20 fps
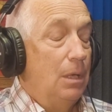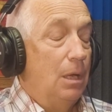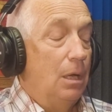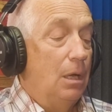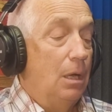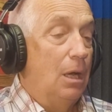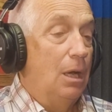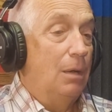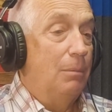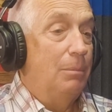
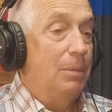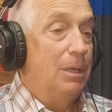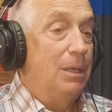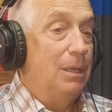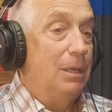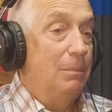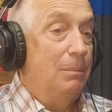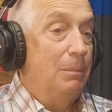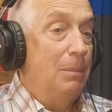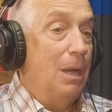But
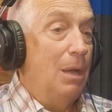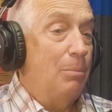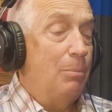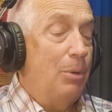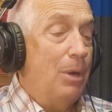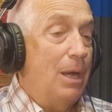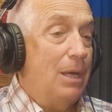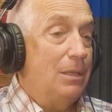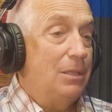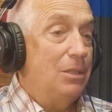in
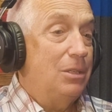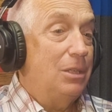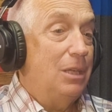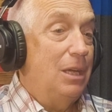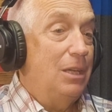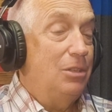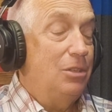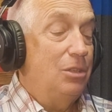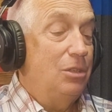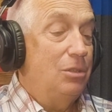malpractice
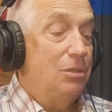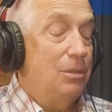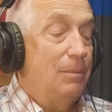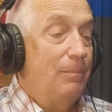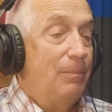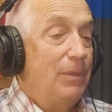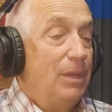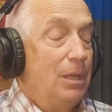cases,